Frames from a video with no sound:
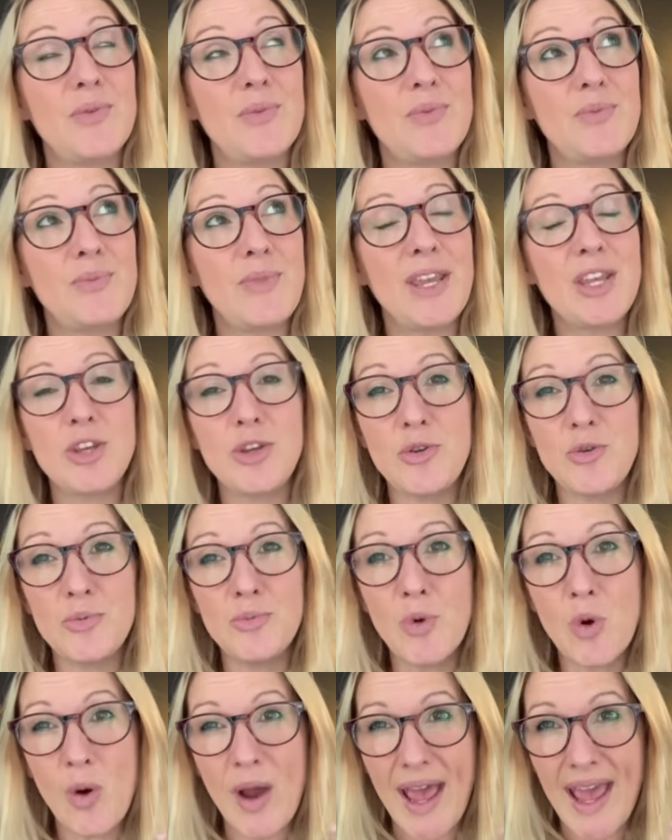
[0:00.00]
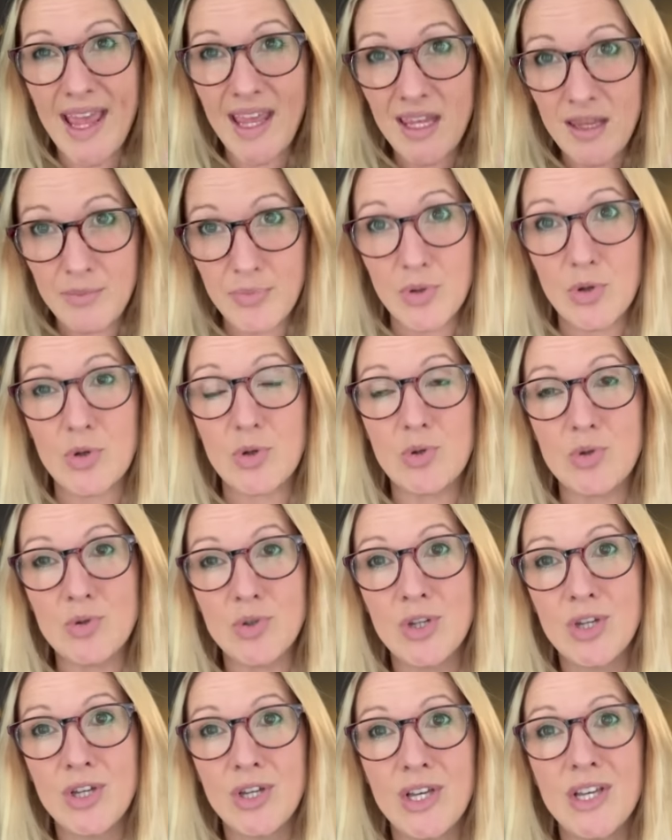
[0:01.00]
make you more
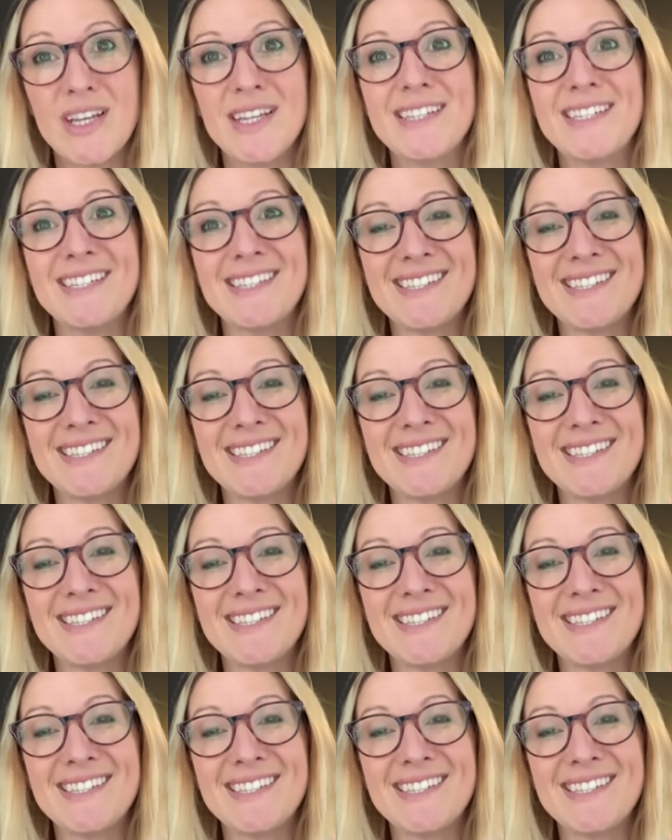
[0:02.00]
able to